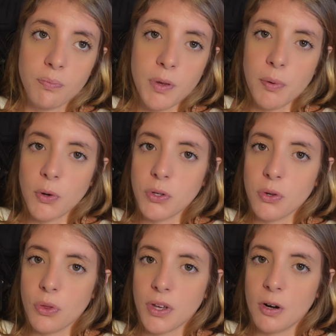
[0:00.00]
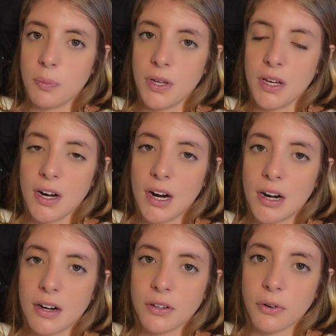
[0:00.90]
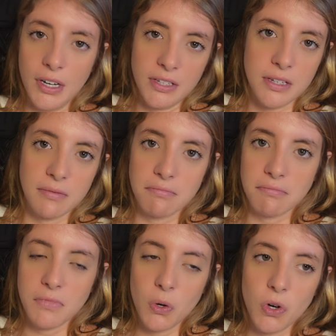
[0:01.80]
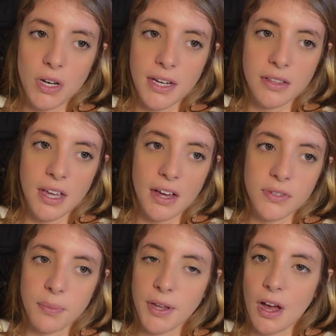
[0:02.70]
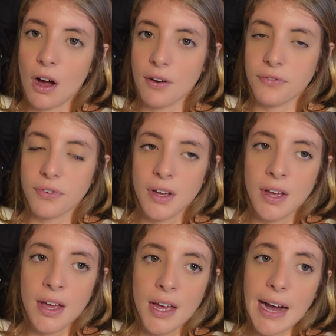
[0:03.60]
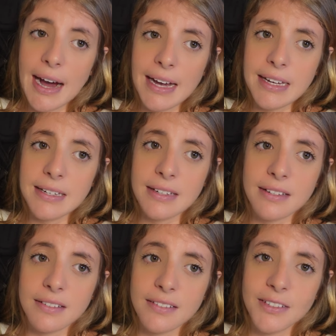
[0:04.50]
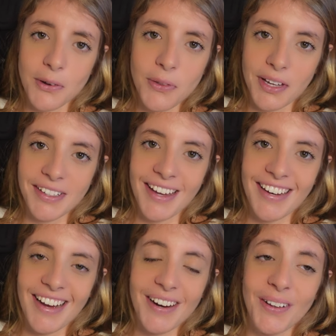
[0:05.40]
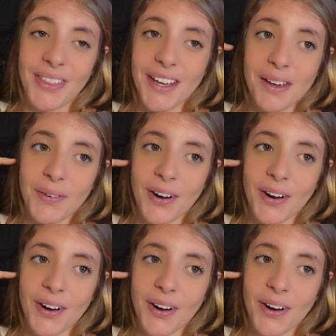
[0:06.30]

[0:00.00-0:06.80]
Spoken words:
people who do therapy are crazy or like they have something off. I don't think that. I don't think I'm